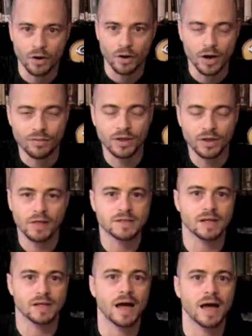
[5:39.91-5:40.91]
And I think that's
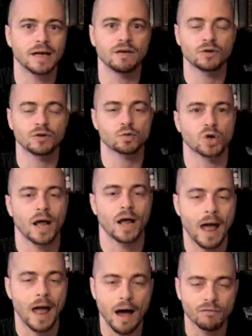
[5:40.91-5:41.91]
the kind of defense we're going to
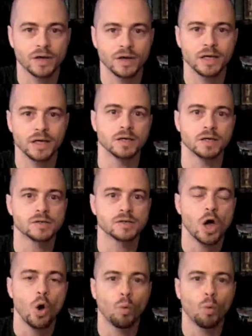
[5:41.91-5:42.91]
have, is
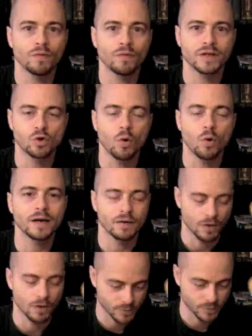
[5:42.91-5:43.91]
one that's going to
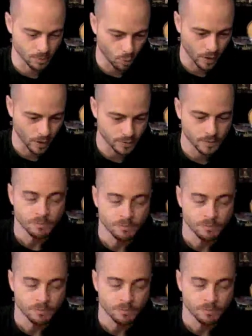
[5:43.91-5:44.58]
give up some points.